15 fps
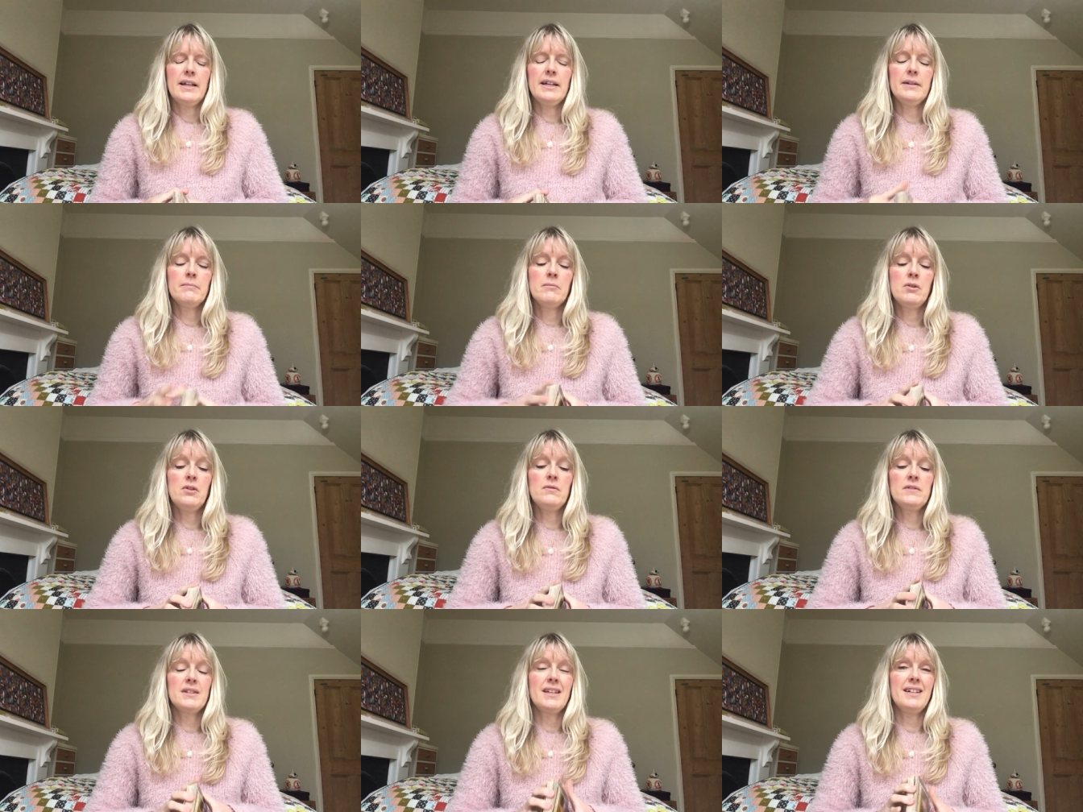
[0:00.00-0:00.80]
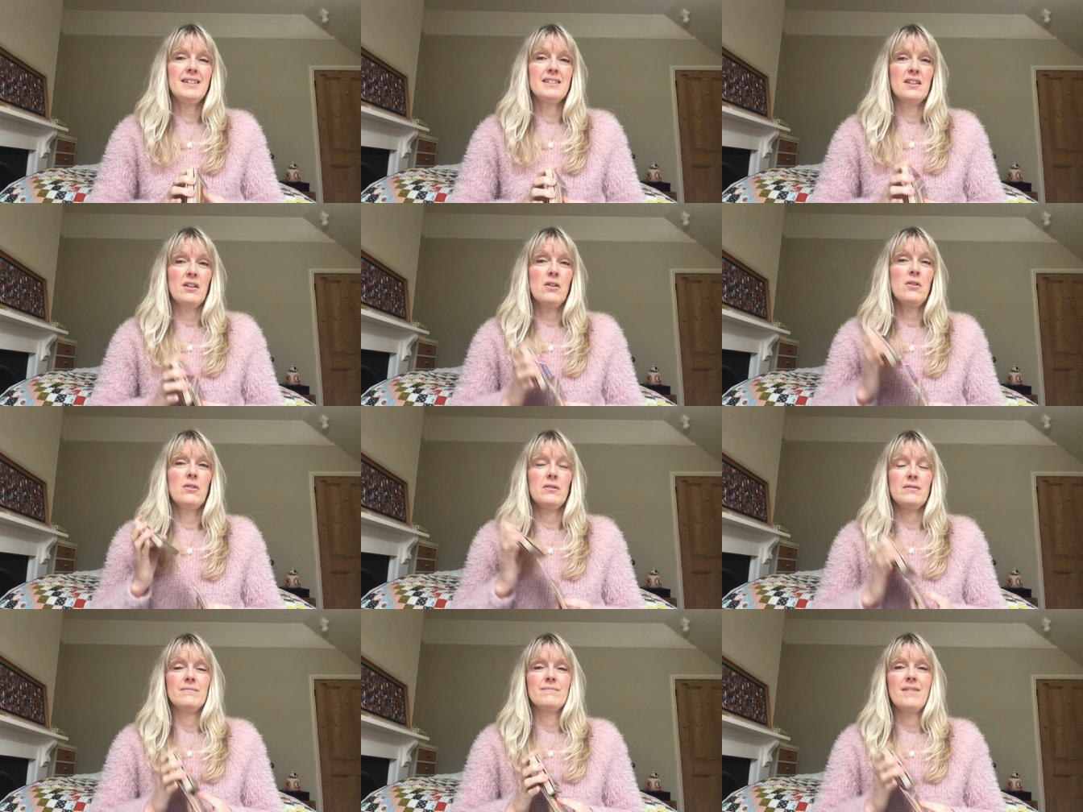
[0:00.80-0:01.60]
It moves things
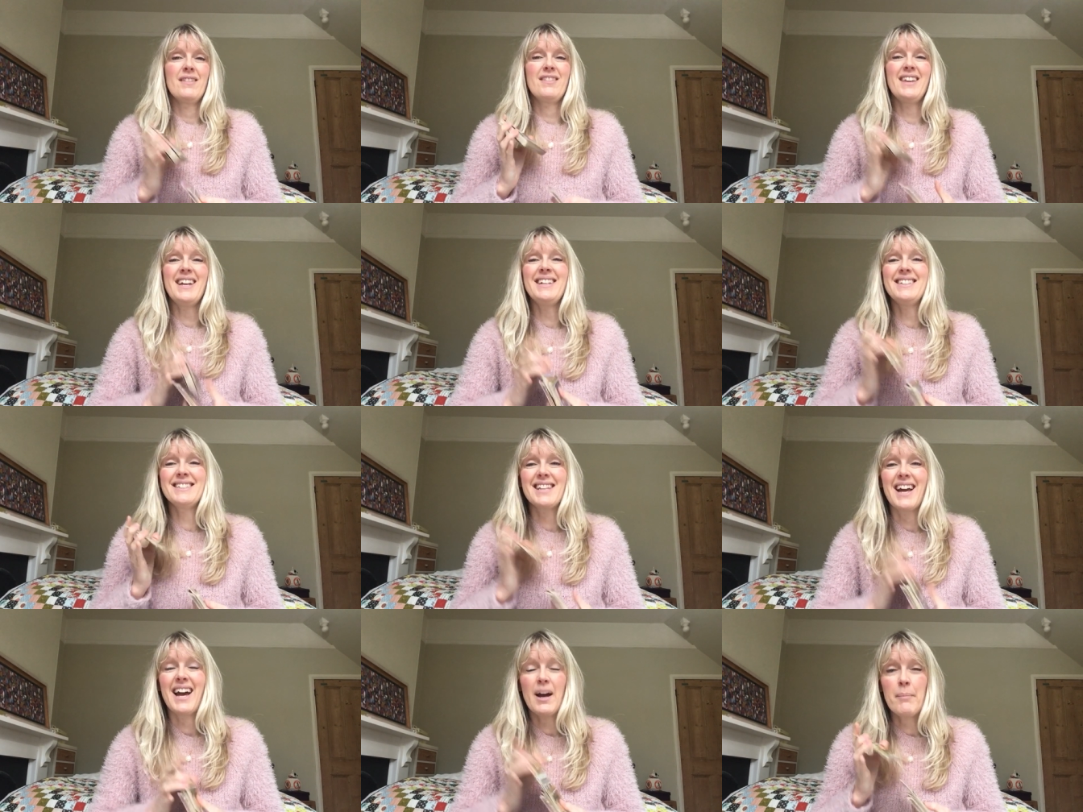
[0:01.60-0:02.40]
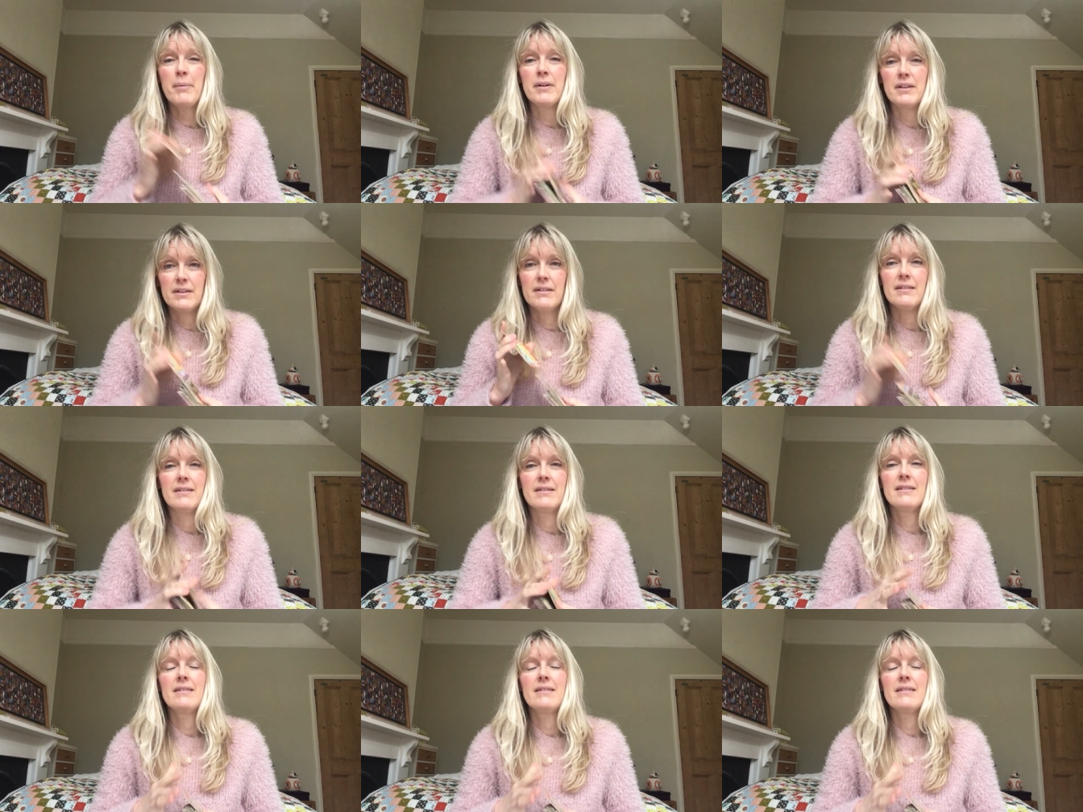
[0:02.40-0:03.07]
along. Things happen.